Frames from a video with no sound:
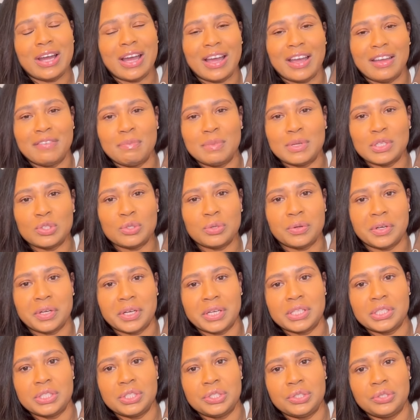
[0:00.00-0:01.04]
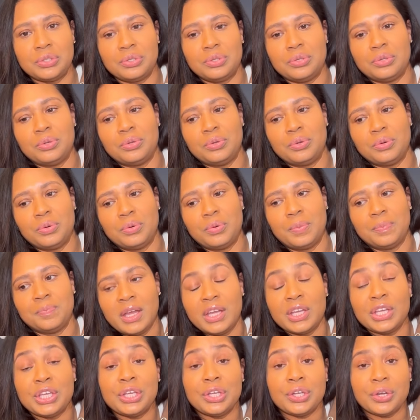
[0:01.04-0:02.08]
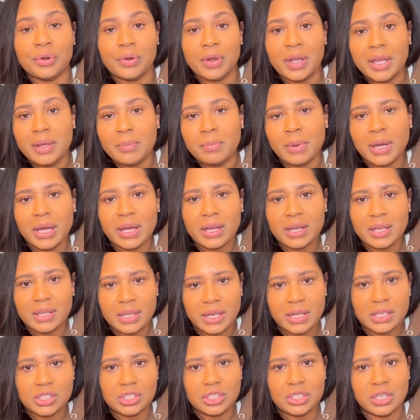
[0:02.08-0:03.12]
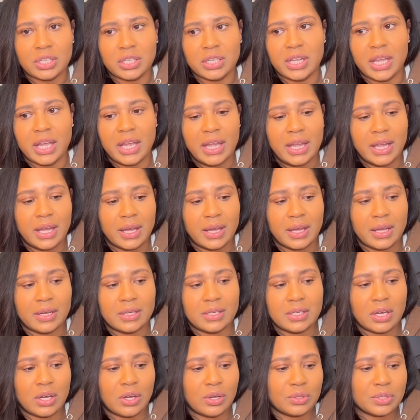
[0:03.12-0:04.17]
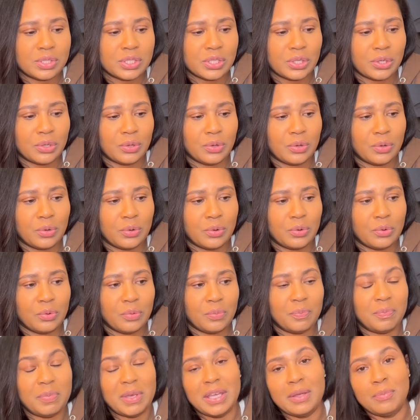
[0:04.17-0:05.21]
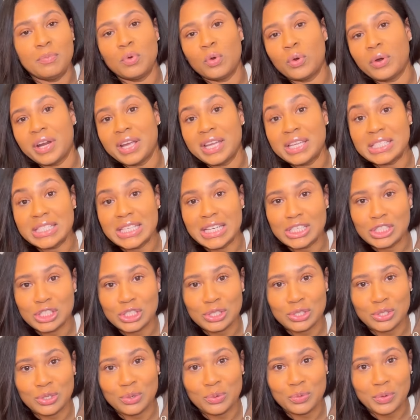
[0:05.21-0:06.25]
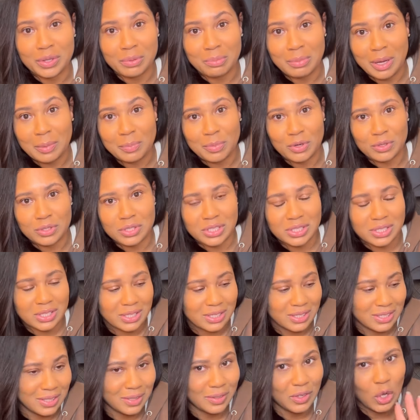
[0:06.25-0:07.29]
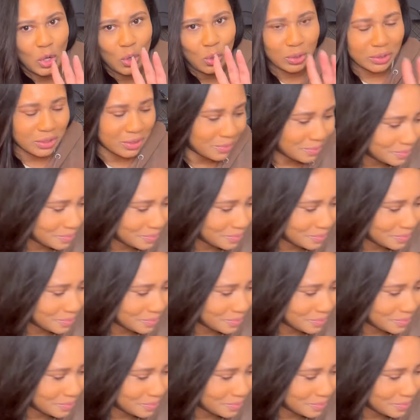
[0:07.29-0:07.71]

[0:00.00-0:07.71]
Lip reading: I've been trying to curate my collection and also be more intentional with my purchases. Hold on.